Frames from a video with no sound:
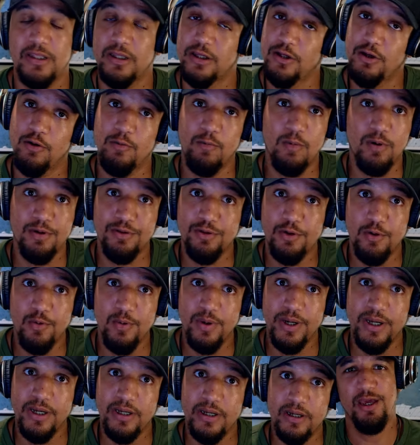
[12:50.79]
You won't do
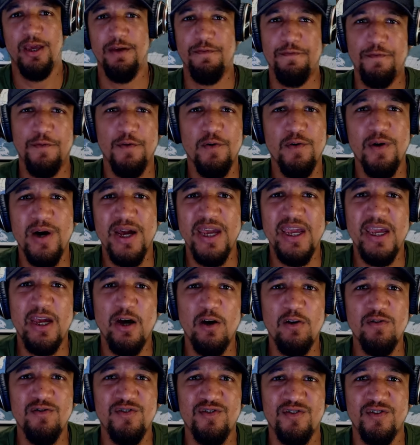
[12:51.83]
it. If you hate
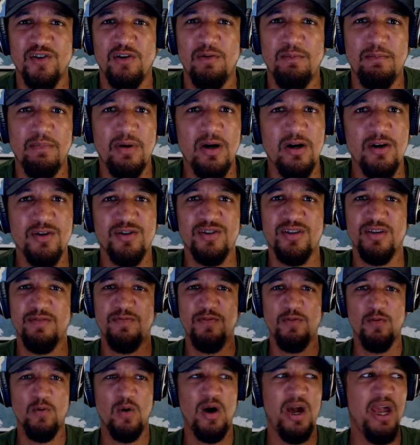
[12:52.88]
guns so much,
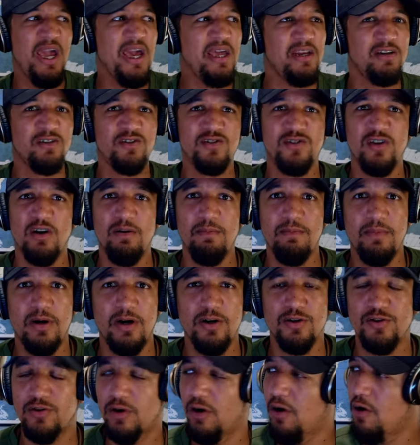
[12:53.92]
if you hate us so
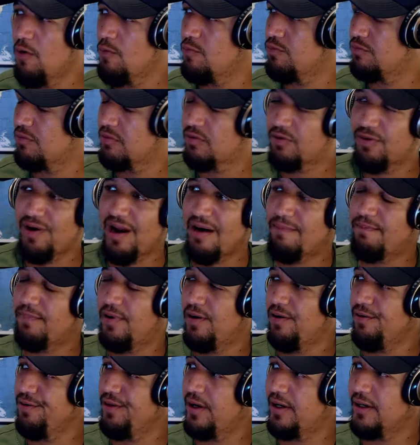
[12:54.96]
much, oh crap,
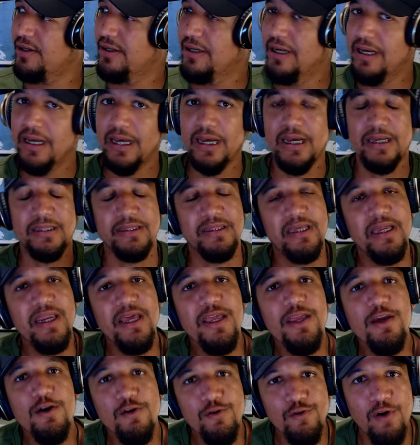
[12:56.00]
hold up.
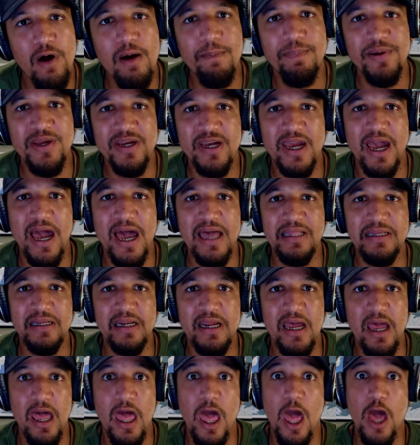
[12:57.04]
Didn't you grow up in
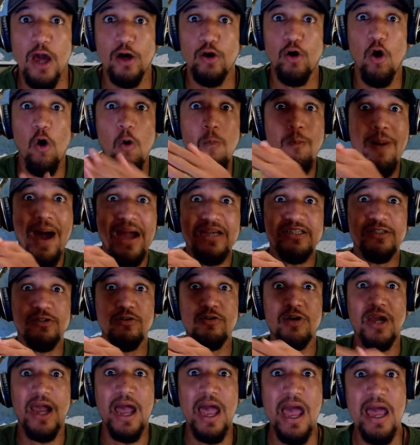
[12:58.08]
Canada? Go back
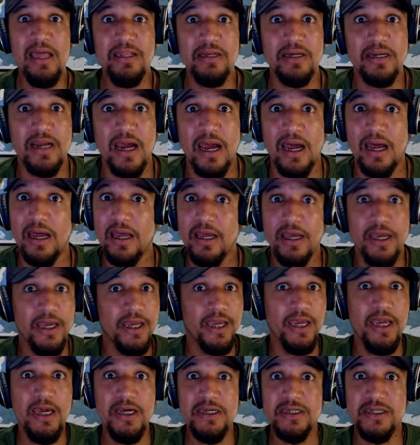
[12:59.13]
to Canada.
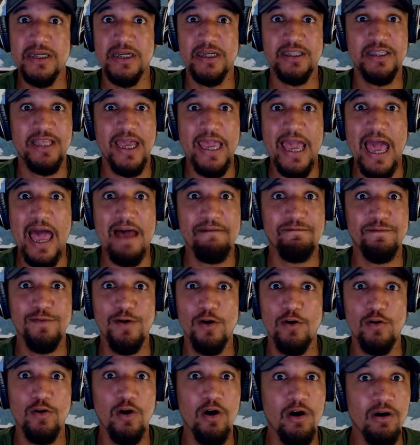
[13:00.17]
Easy, they have
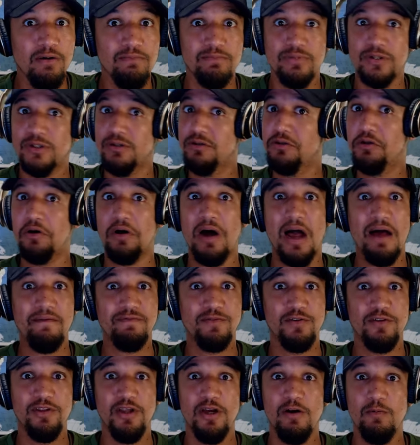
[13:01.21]
no guns. Don't have
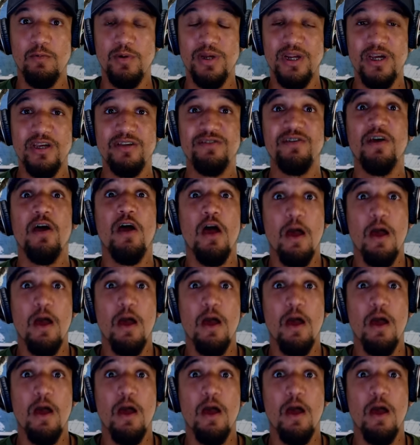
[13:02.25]
to deal with it.